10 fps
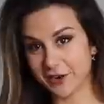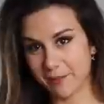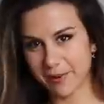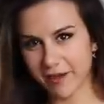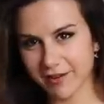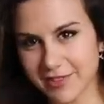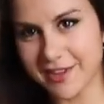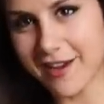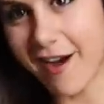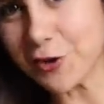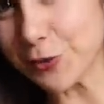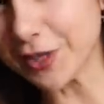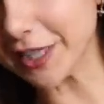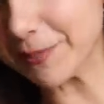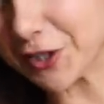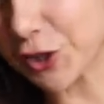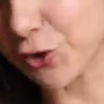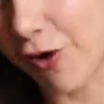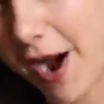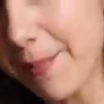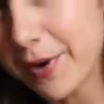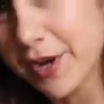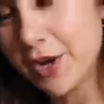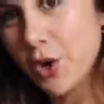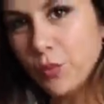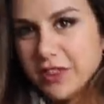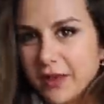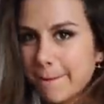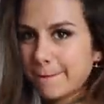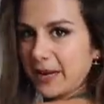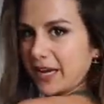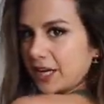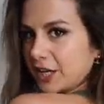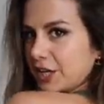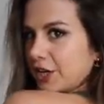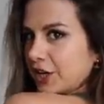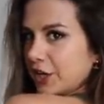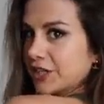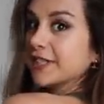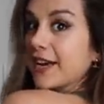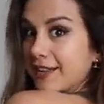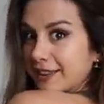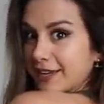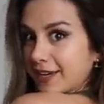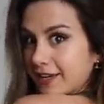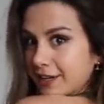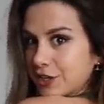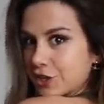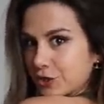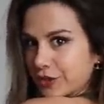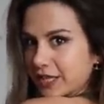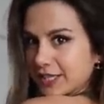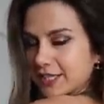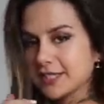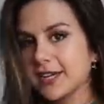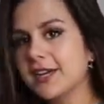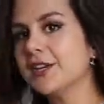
so I'm pairing the eucalyptus crop with the mink cycling shorts.